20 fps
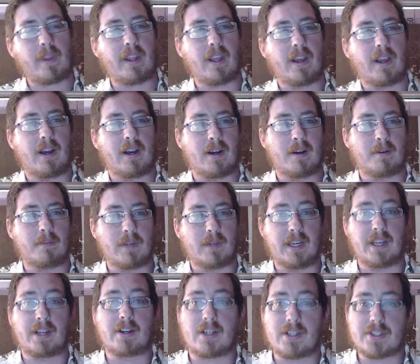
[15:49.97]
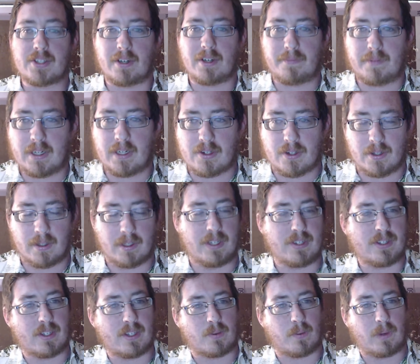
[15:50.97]
and he calls it a fiction. He
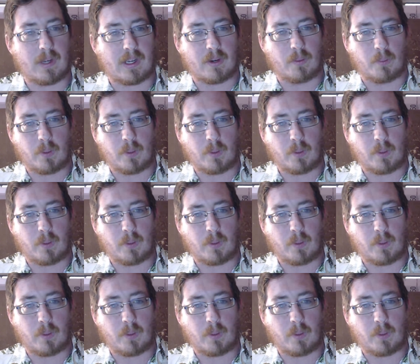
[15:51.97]
says we can